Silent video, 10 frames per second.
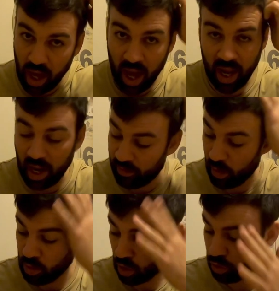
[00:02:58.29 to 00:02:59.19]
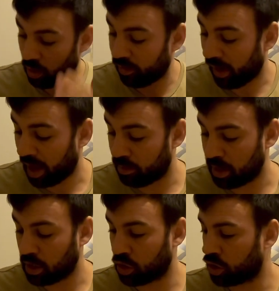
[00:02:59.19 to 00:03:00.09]
and then if I was onto a flat
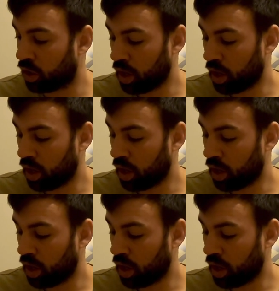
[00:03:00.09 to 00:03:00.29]
beach,